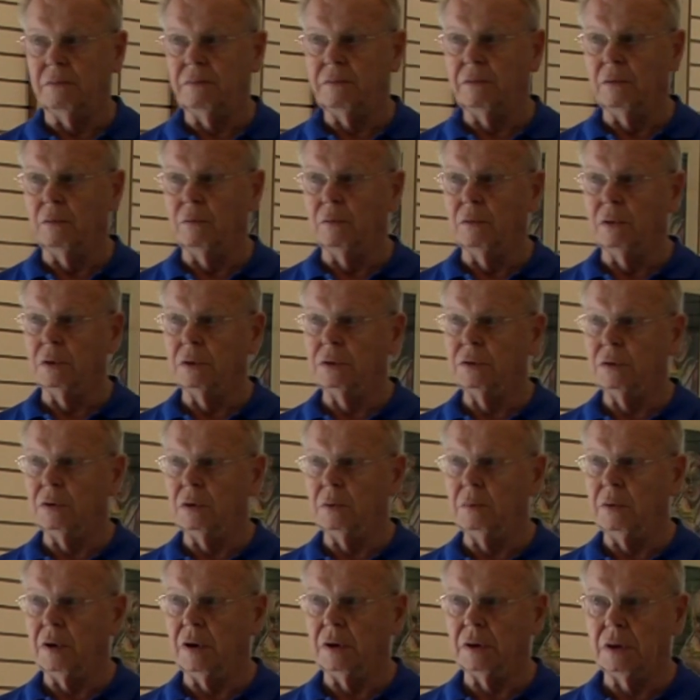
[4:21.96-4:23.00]
Feel real
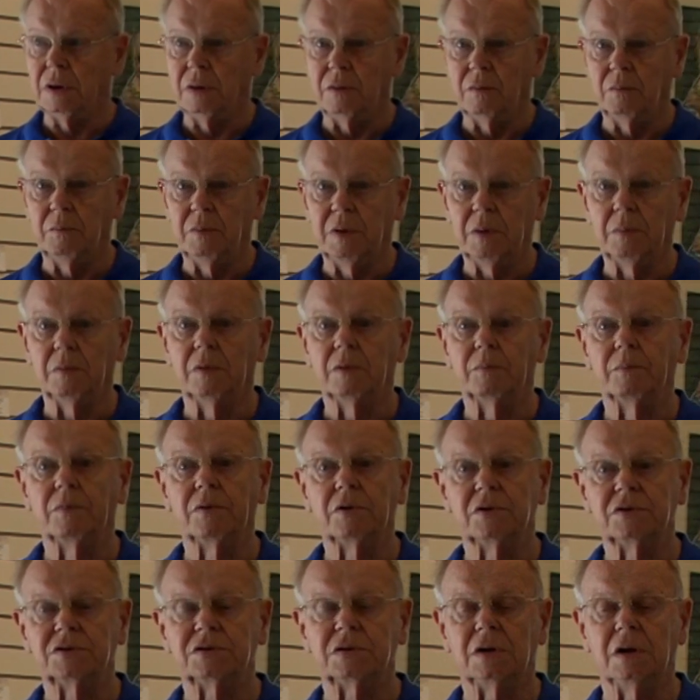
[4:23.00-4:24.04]
good about it, giving people
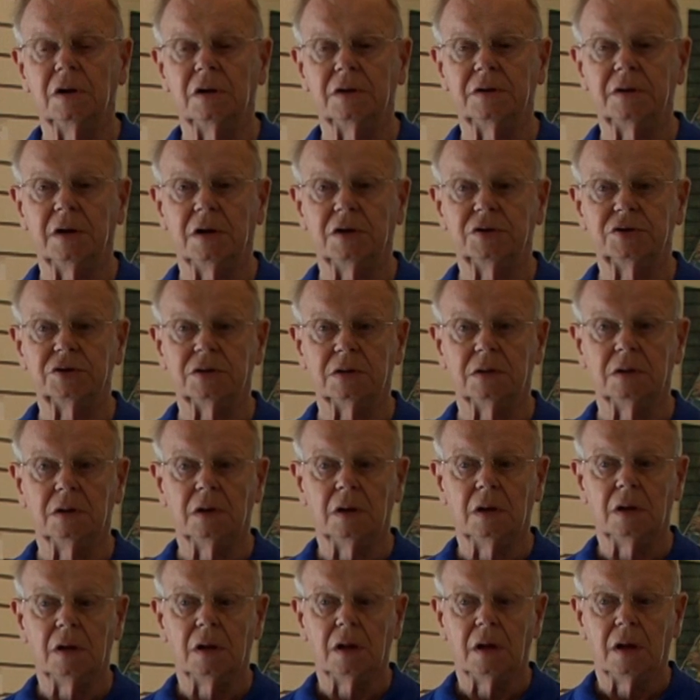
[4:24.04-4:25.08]
personal attention
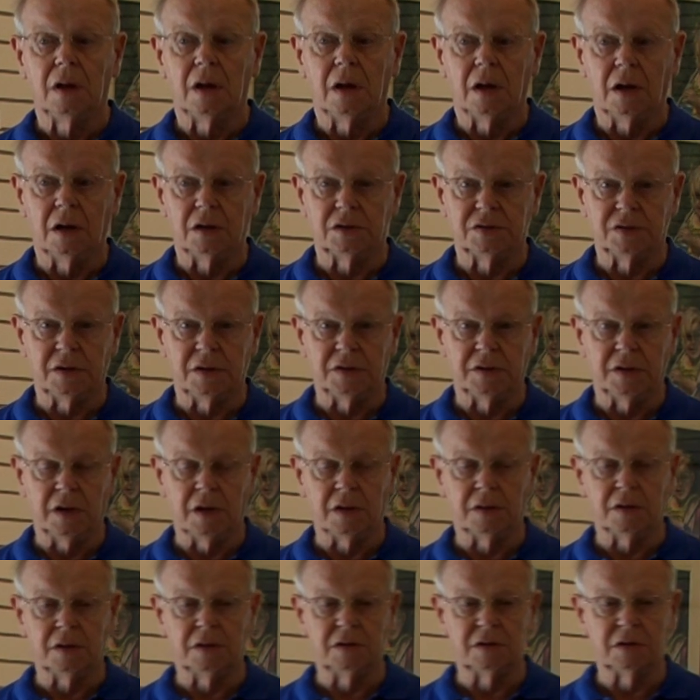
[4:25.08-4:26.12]
as they
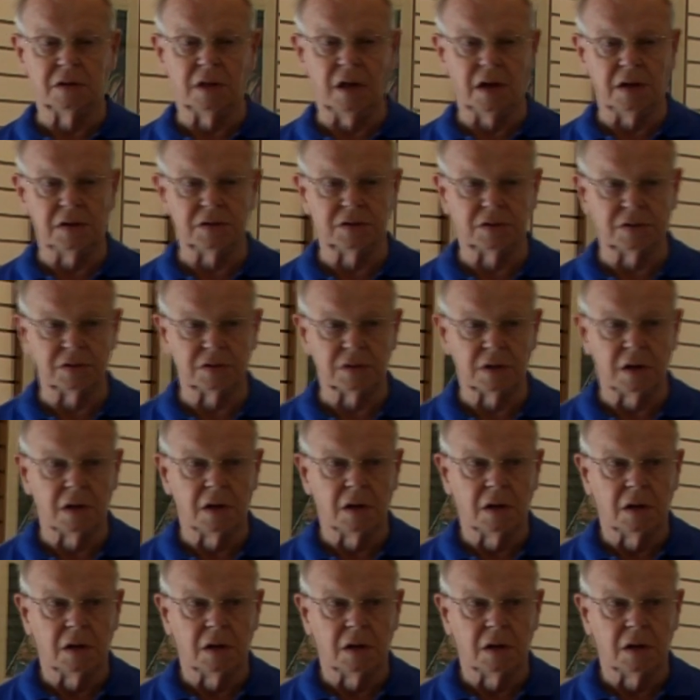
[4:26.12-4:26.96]
take these classes.